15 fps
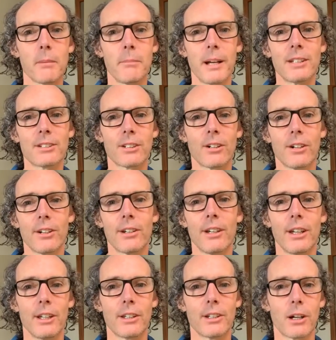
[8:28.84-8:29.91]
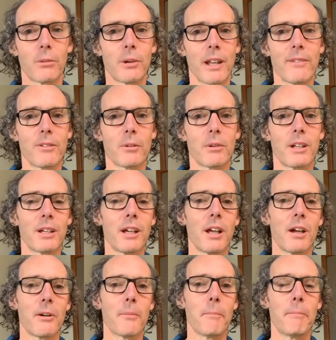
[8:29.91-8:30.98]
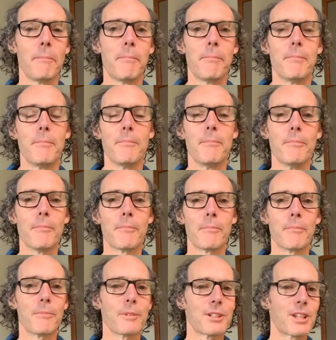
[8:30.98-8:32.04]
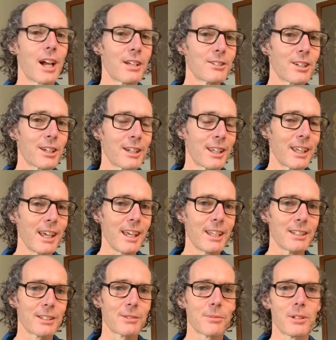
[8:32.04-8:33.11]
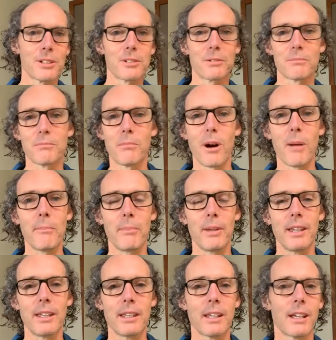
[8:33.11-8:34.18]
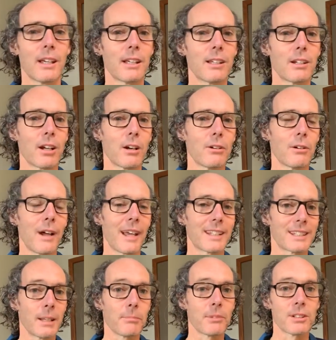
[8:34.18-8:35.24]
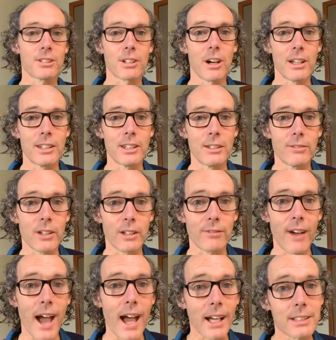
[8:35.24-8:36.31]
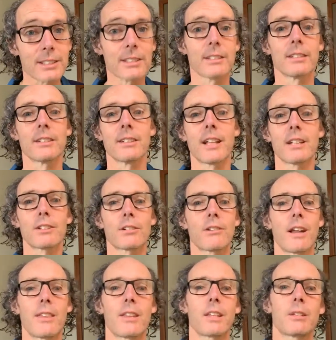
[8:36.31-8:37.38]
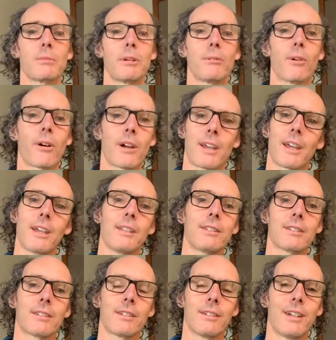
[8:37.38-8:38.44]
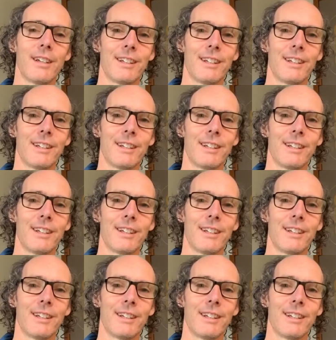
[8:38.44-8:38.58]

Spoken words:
based on, whatever we're judging it against, which might be, accepted scientific facts. That's a great thing to be wrong against.